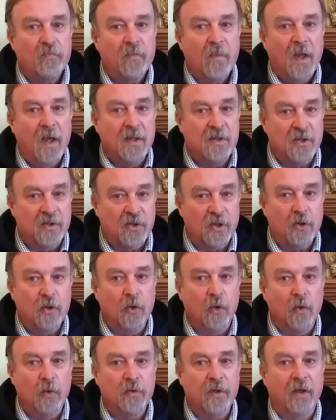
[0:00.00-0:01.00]
It is a
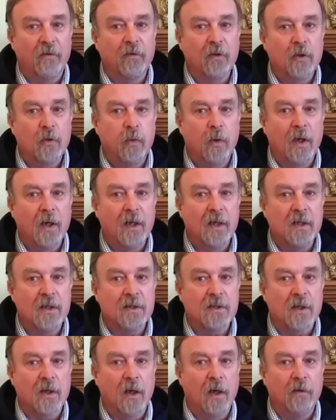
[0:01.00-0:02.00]
call that
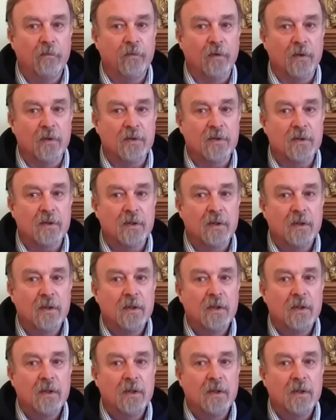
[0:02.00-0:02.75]
requires of us